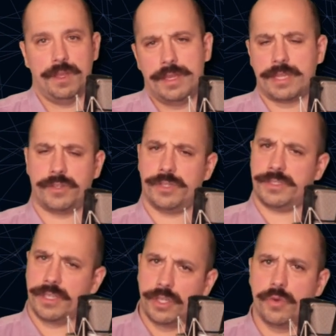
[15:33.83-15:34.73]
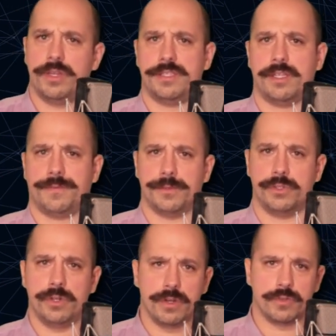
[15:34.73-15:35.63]
Next, there's a security set of
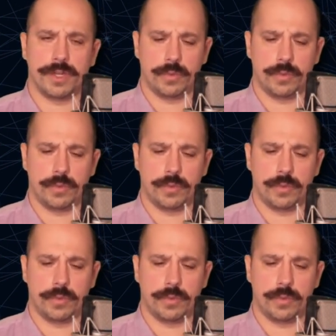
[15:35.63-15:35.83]
concerns, right?